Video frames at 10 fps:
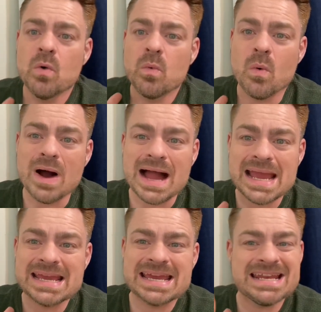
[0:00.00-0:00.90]

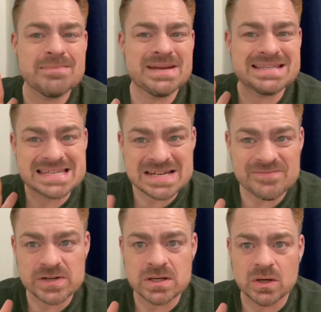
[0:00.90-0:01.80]
why can it be
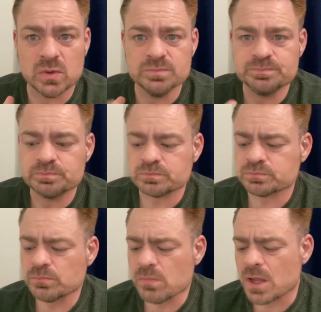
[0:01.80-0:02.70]
difficult
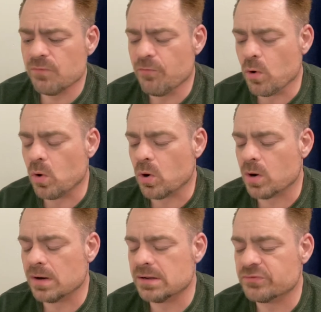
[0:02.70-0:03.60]

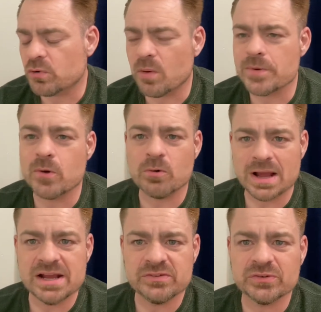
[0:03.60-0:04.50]
for Scorpio
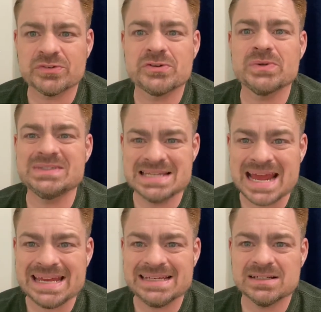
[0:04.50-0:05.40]
risers to
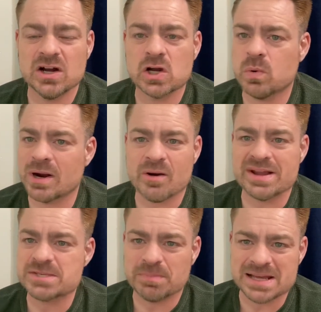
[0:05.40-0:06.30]
date
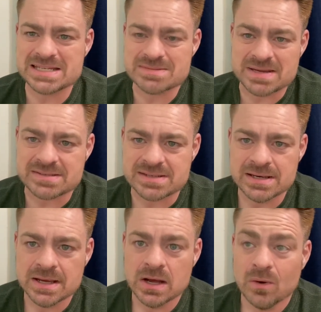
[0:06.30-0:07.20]
Aquarius placements?
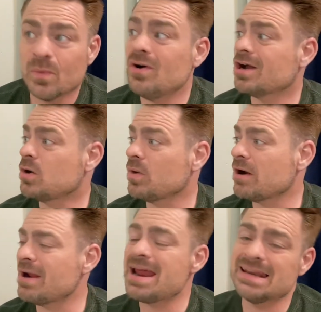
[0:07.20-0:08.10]
Well,
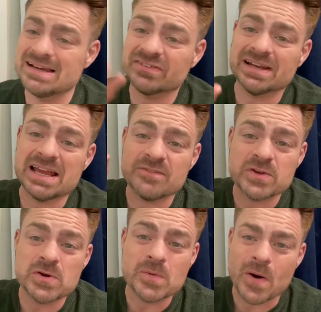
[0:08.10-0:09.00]
Aquarius, and listen, if
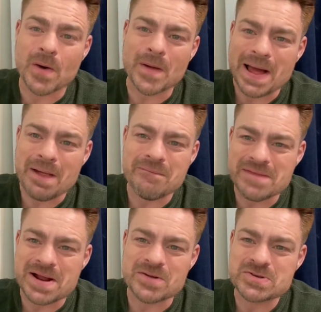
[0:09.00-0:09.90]
you are out
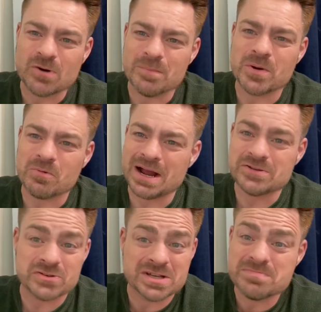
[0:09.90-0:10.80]
there, Scorpio
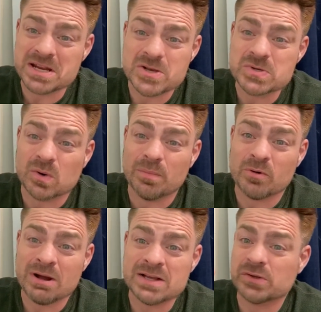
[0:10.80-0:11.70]
risers, because many of you Scorpio
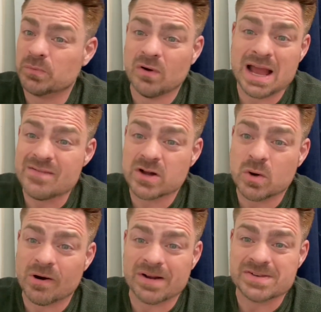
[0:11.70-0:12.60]
risers will have
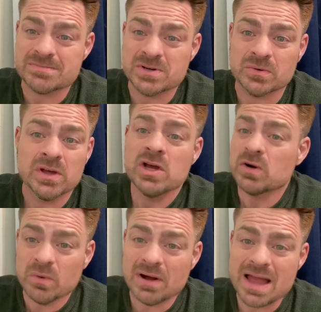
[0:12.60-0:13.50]
Aquarius moon,
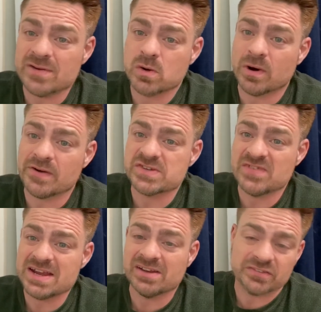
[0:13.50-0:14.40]
will have Aquarius
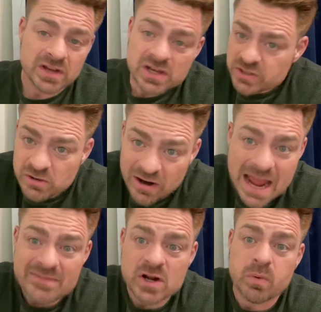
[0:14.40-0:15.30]
Venus, you'll
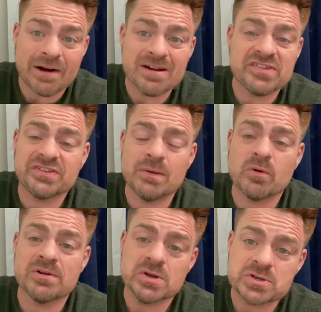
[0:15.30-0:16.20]
have Aquarius
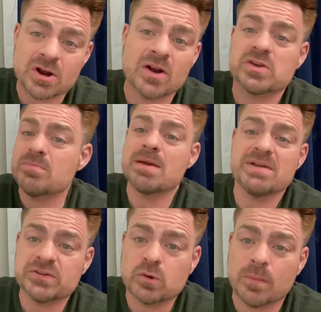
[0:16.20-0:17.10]
somewhere in your chart. You may
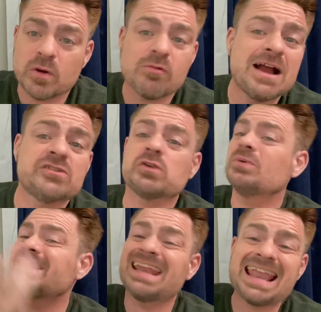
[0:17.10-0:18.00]
be a Scorpio risers
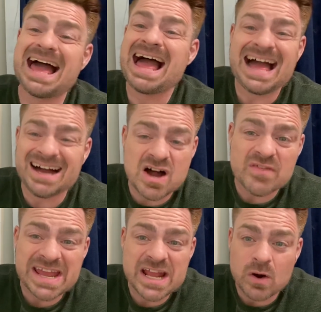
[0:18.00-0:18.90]
with a lot of
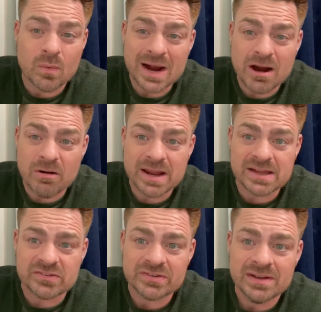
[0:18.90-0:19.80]

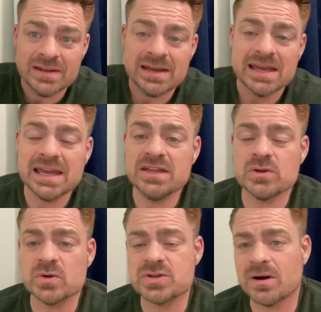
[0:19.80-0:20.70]
Aquarius in
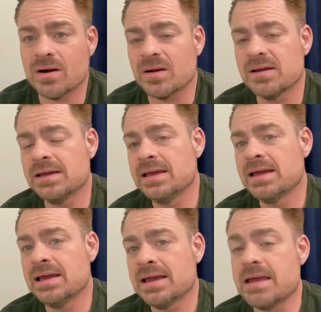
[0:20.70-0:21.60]
your chart.
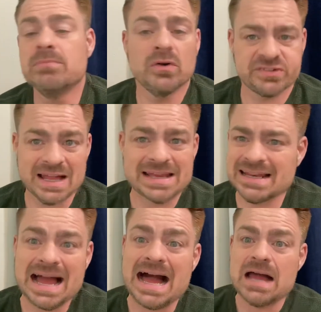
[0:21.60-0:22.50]
And most
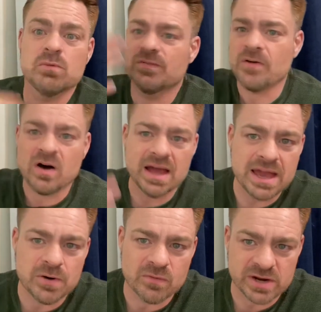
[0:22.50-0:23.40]
likely, I would fall
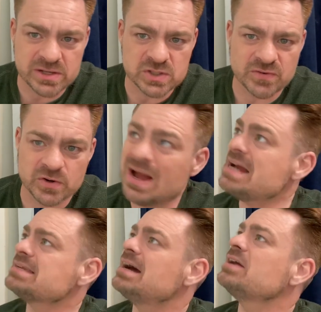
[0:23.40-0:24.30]
head over heels for you.
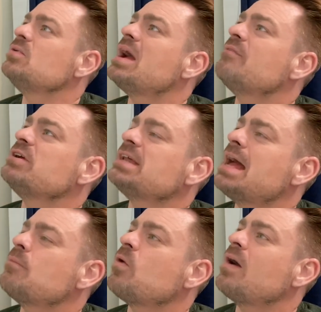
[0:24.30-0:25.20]
I tell you, every
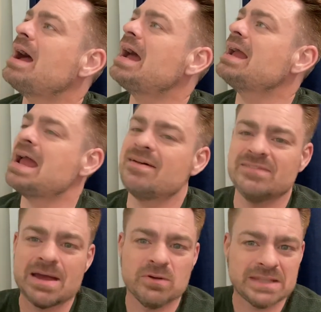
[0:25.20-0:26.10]
time where I have
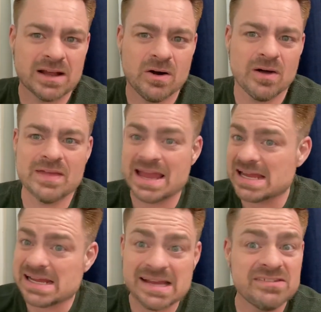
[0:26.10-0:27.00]
that, what they call that
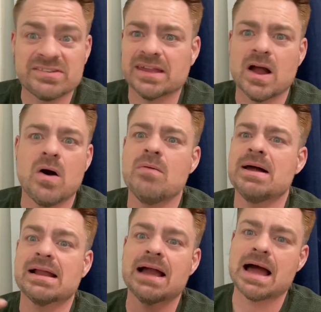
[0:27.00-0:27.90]
instant, oh
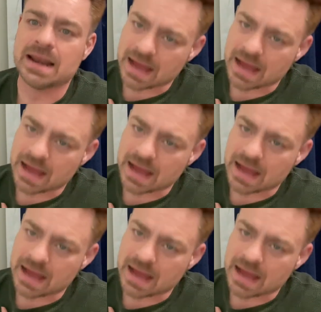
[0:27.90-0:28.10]
my God,